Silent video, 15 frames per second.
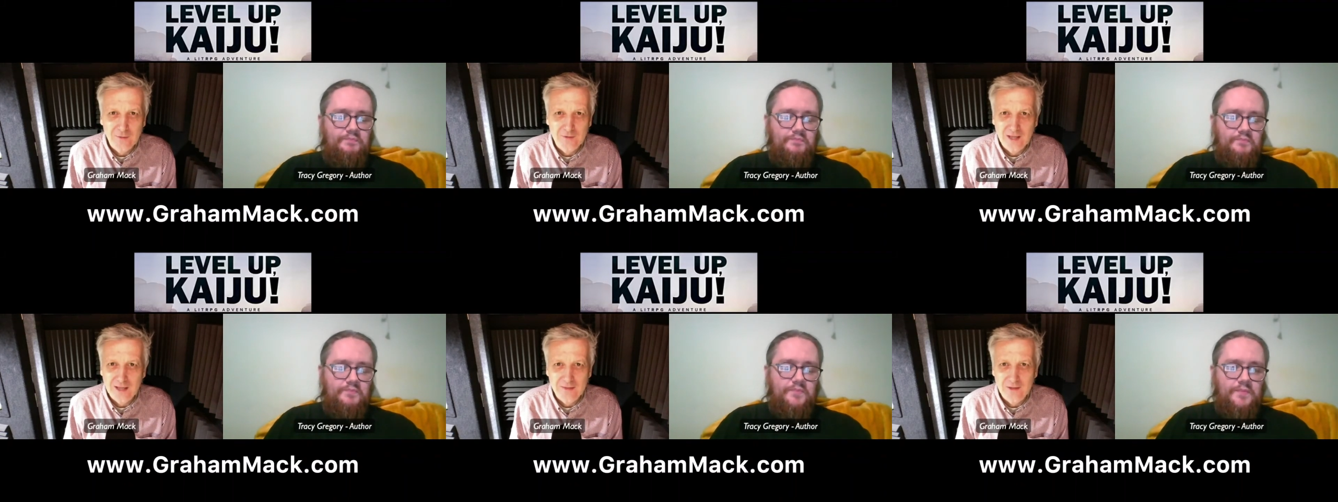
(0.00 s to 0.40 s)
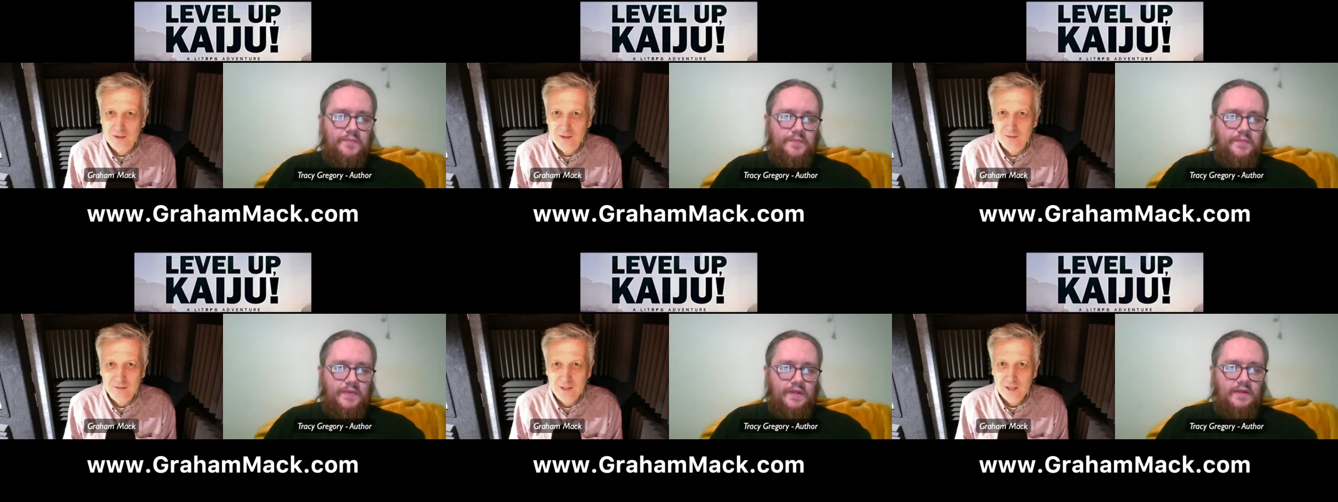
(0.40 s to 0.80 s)
Speaker 1: on there
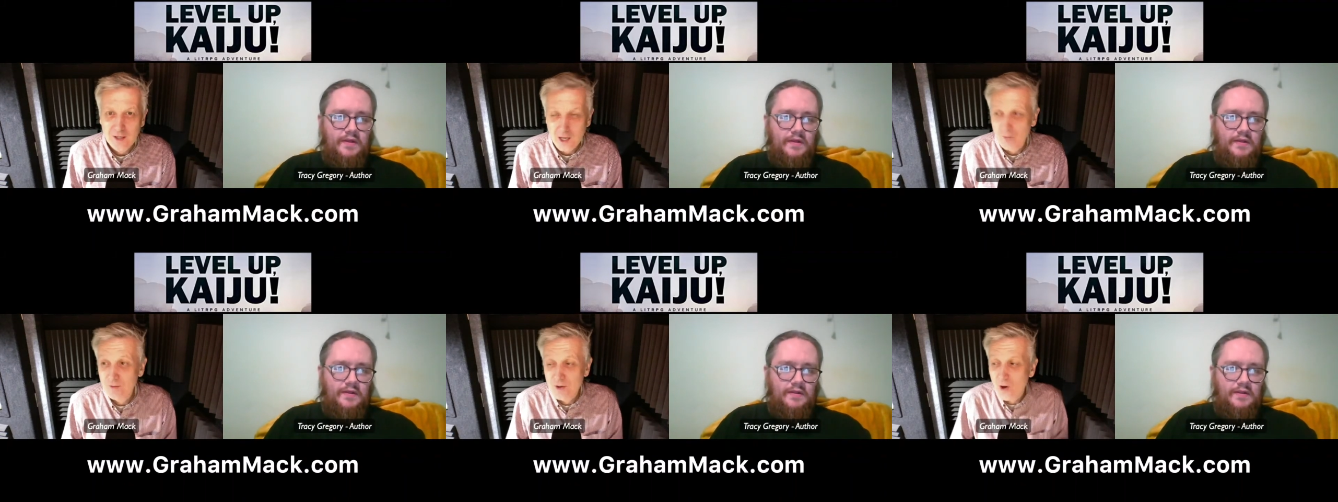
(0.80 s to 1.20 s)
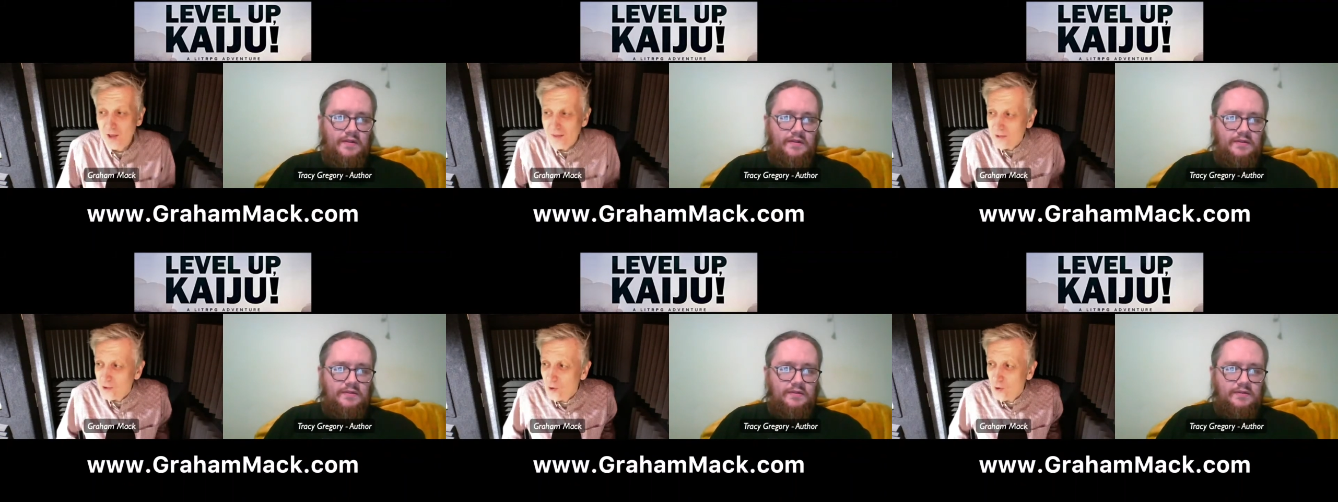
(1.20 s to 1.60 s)
than i mean
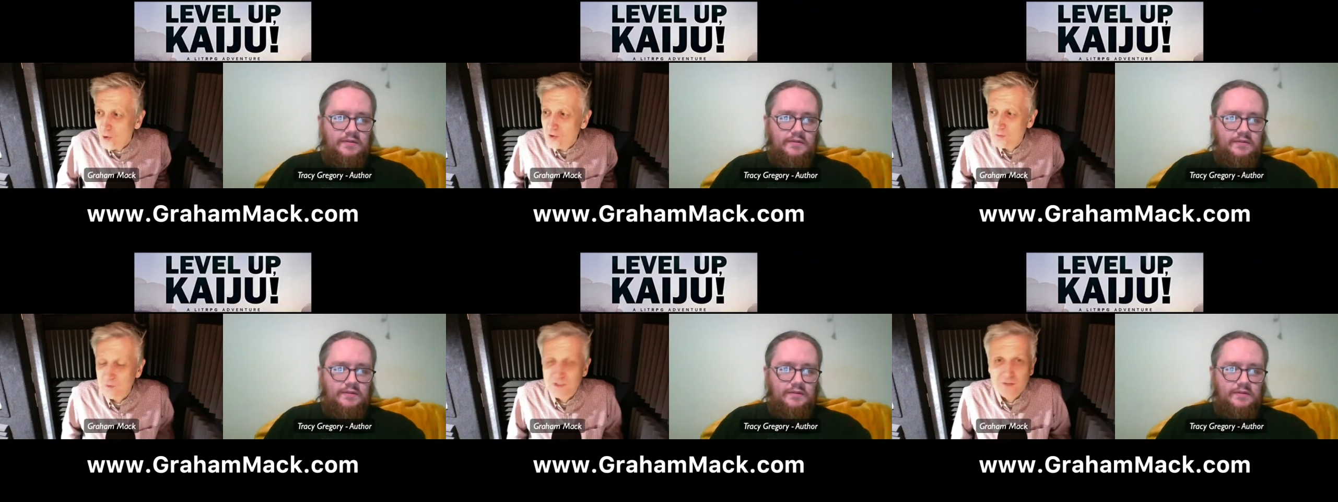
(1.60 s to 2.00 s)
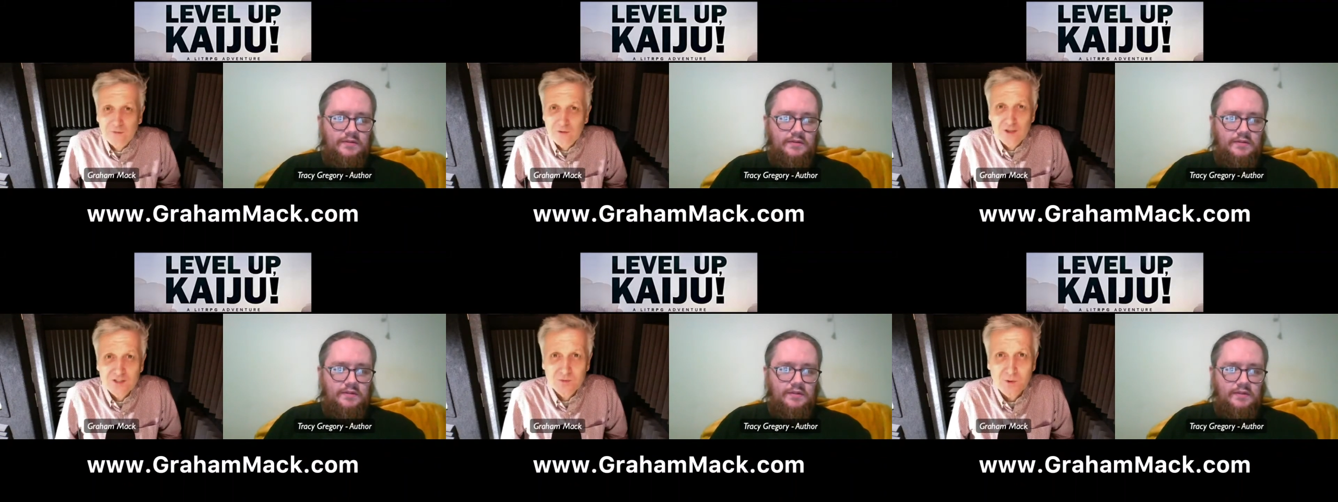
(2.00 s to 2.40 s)
i think yours was the
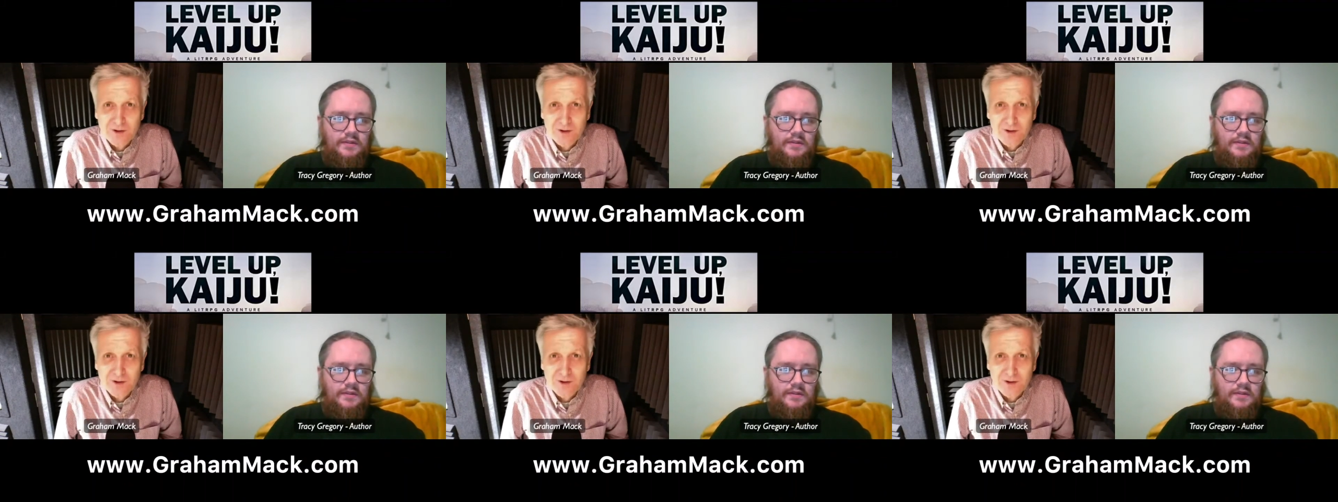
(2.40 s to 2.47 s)
first